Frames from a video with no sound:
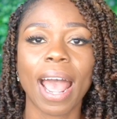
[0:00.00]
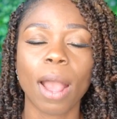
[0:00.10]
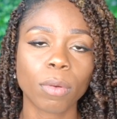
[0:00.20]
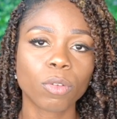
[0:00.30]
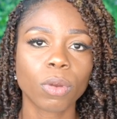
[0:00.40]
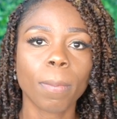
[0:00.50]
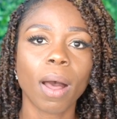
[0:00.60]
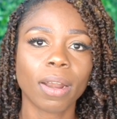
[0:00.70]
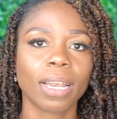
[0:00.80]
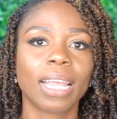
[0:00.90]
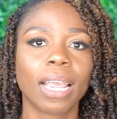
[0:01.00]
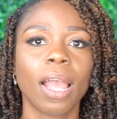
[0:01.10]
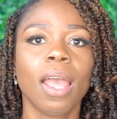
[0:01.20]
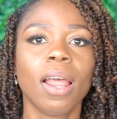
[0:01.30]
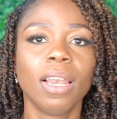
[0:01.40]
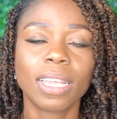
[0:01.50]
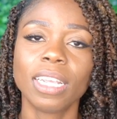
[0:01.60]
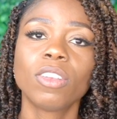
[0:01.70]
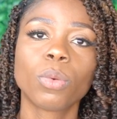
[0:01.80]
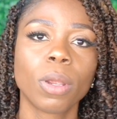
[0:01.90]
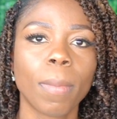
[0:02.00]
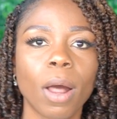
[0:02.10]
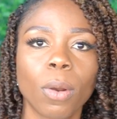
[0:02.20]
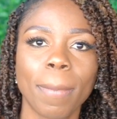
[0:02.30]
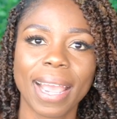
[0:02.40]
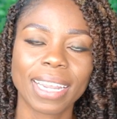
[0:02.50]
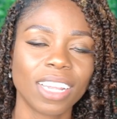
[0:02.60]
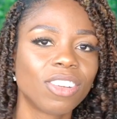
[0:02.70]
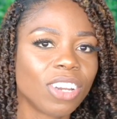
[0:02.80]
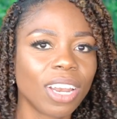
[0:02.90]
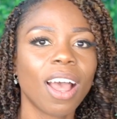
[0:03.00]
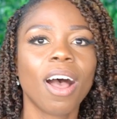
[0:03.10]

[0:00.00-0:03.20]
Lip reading: I was looking to remodel my kitchen,